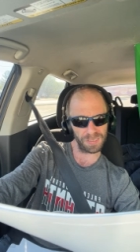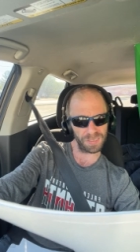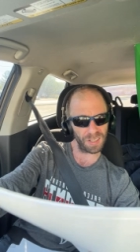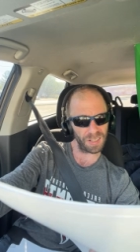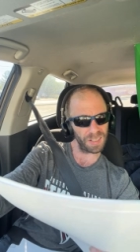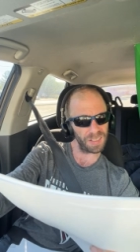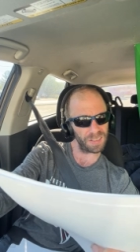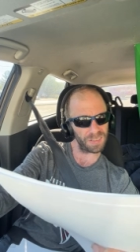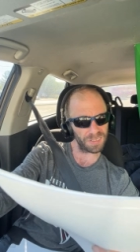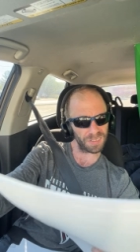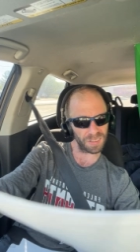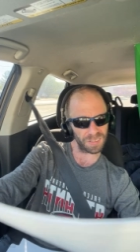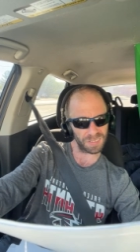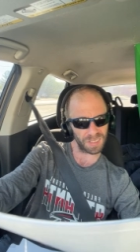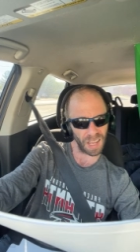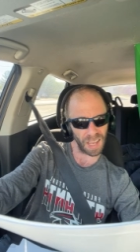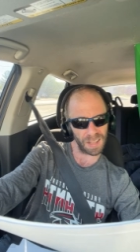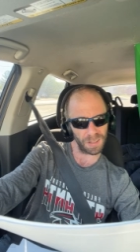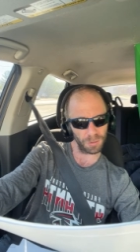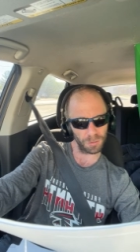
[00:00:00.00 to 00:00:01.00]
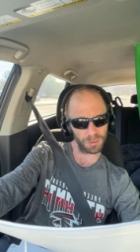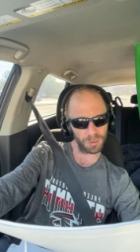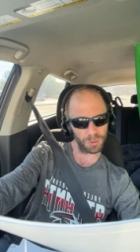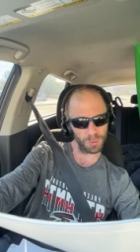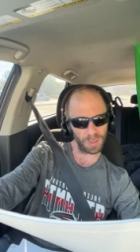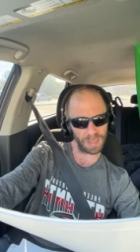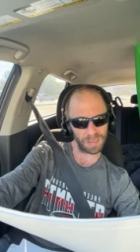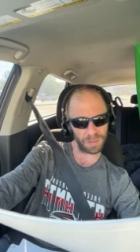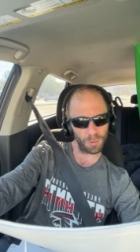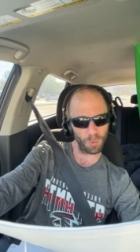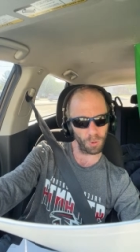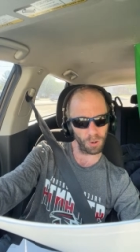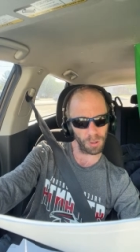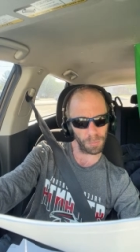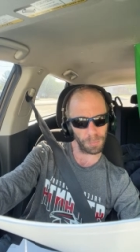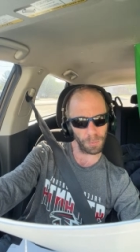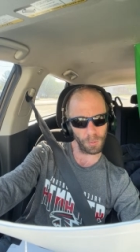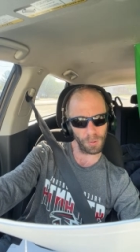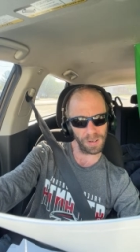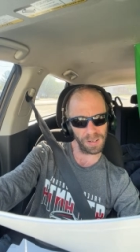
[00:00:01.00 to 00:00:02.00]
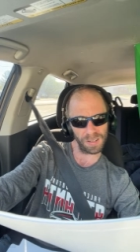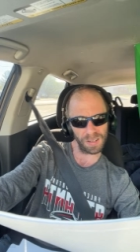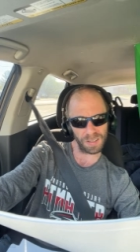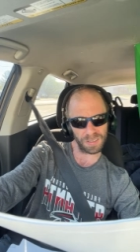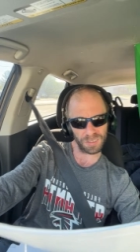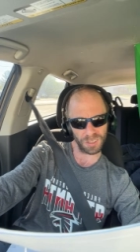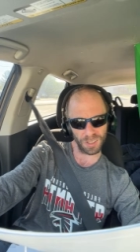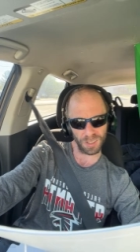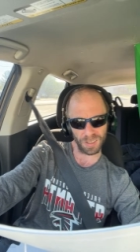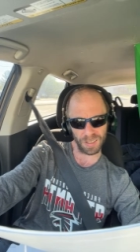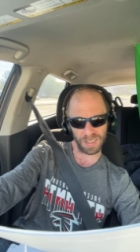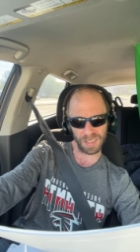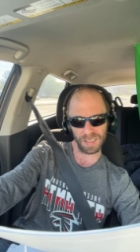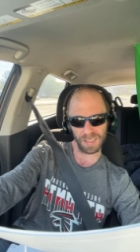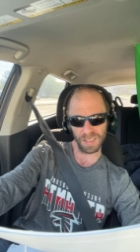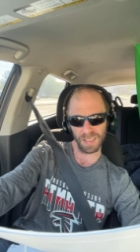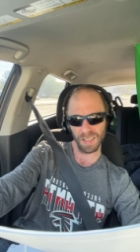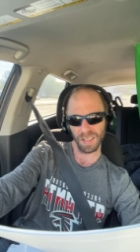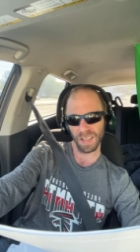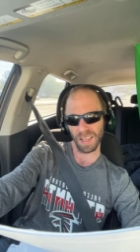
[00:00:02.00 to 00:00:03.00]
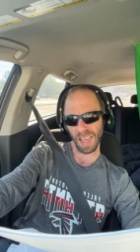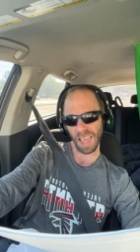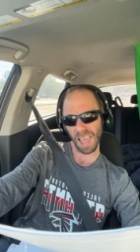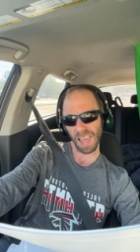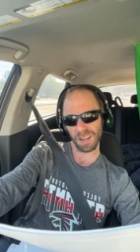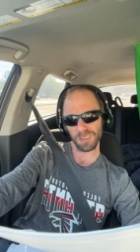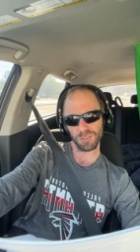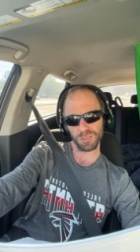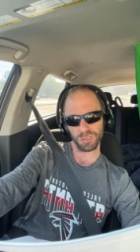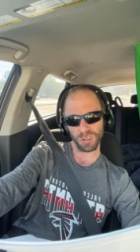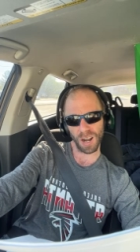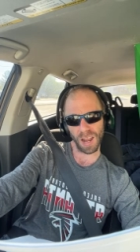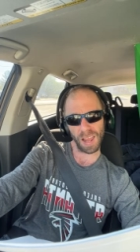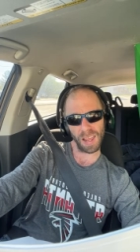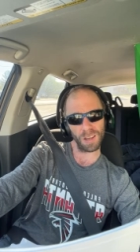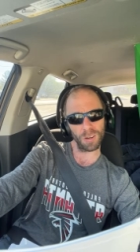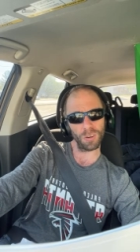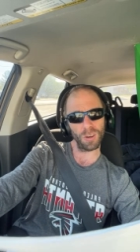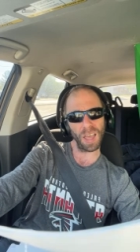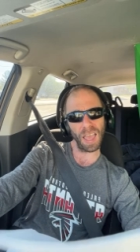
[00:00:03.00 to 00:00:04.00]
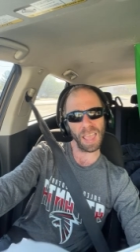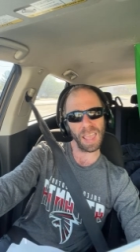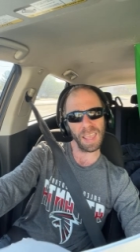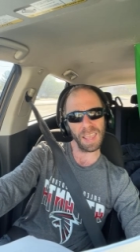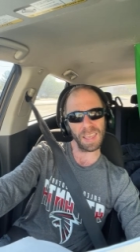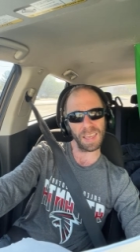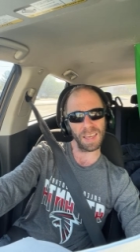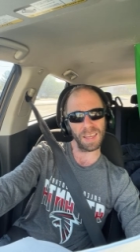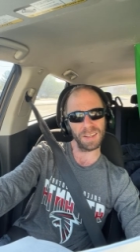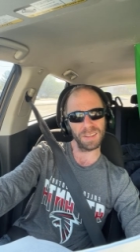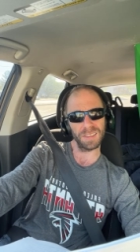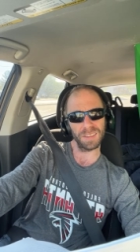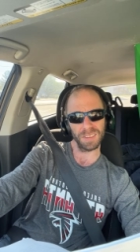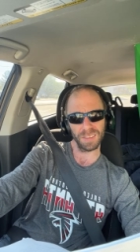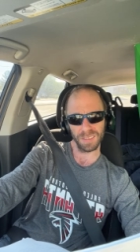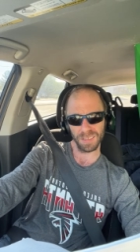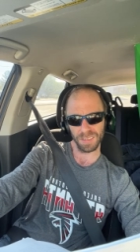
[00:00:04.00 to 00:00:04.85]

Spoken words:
then he is entitled to a court-appointed attorney at trial and